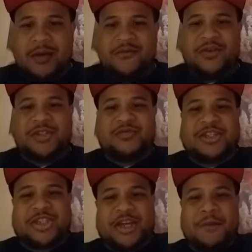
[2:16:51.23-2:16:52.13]

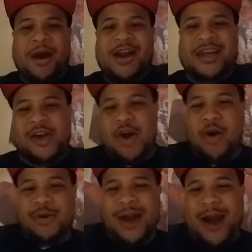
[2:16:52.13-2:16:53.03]
Virginia Marlene
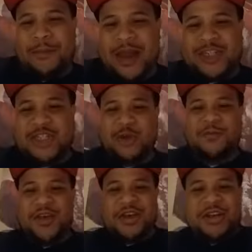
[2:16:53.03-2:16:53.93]
Coles, God bless you.
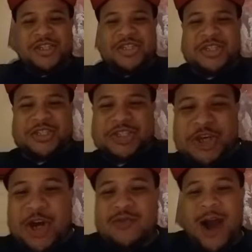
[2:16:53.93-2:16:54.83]
Sister
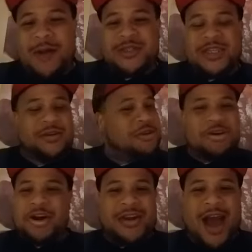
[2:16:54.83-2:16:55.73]
Shug Robinson,
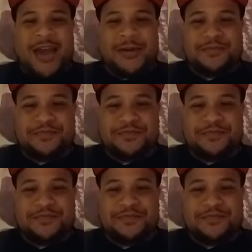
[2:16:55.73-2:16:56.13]
good night.